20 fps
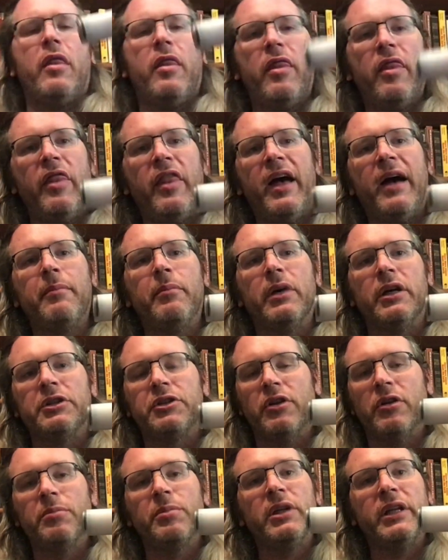that
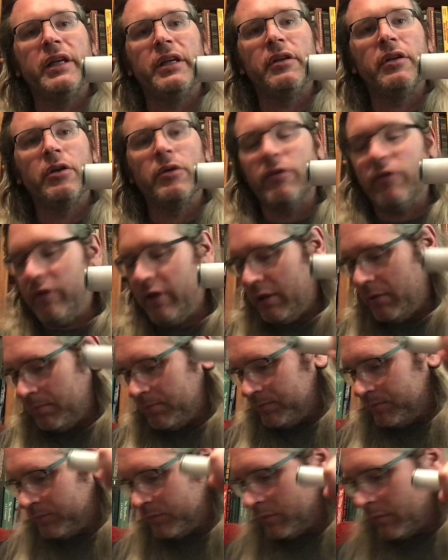much of the blade goes in.
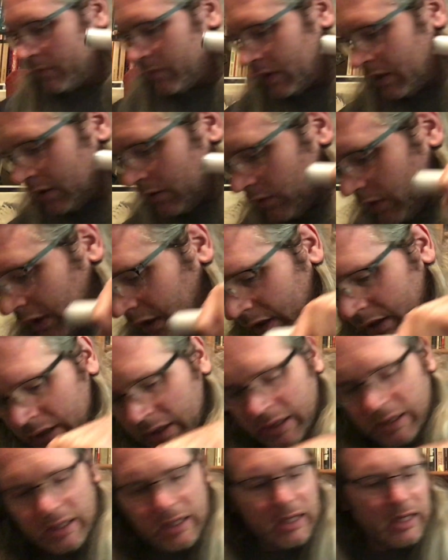Okay.
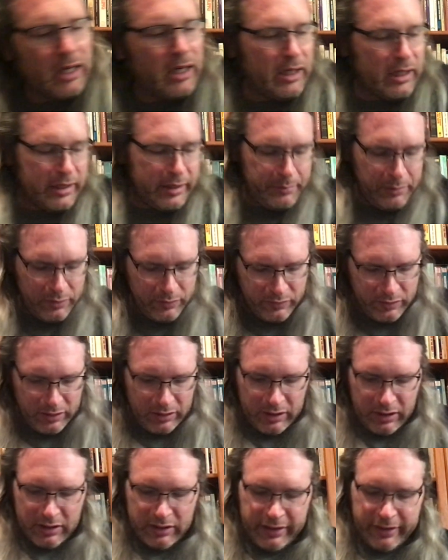I'm using
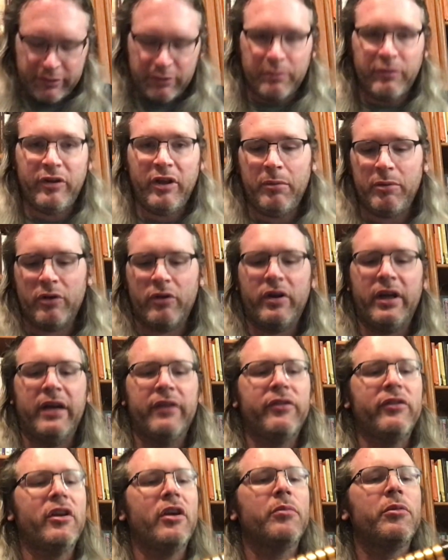the Electrum Sabercraft
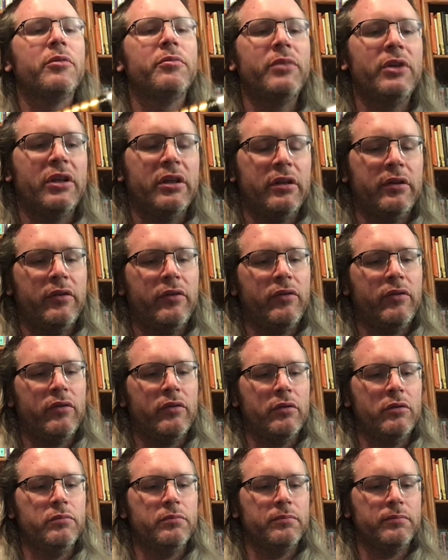saber
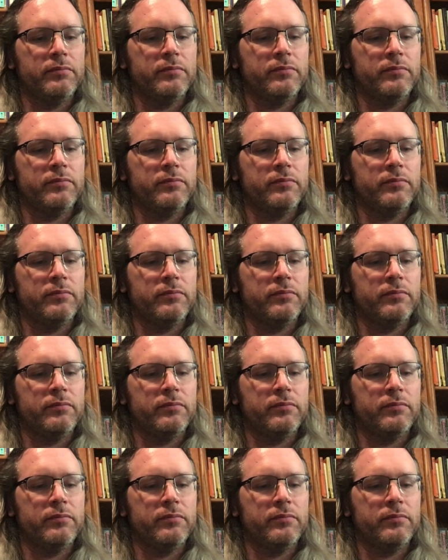because oops,